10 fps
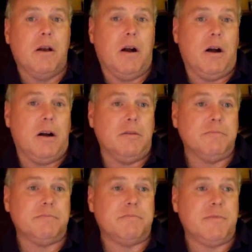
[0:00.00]

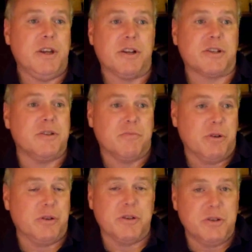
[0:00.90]
Um, he doesn't
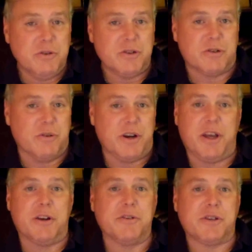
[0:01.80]
really use green
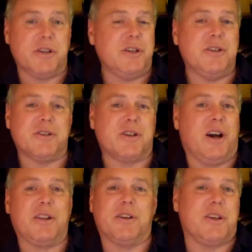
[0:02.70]
energy. He's
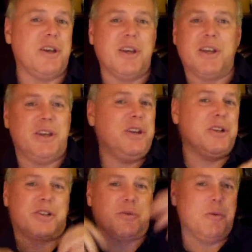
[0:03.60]
got like
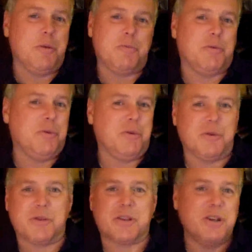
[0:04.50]
heated swimming
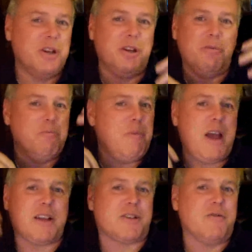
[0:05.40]
pools,
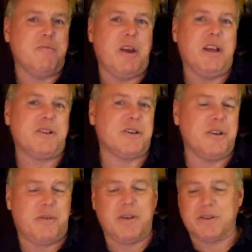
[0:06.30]
massive mansion,
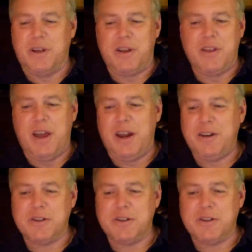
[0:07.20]
and things like that.